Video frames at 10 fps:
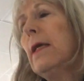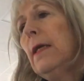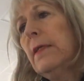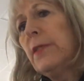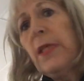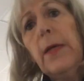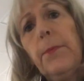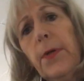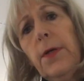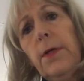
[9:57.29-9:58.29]
he's
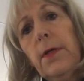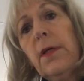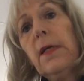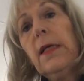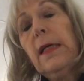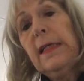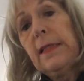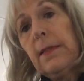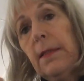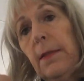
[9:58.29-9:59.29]
cheaper,
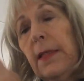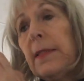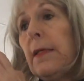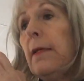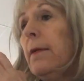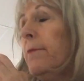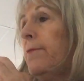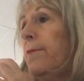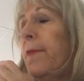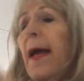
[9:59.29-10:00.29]
is
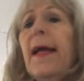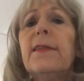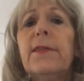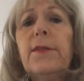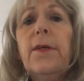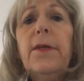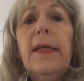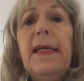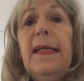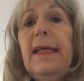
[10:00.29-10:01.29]
faster,
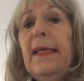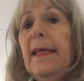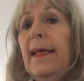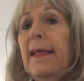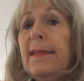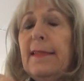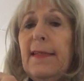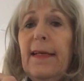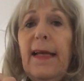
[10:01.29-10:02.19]
is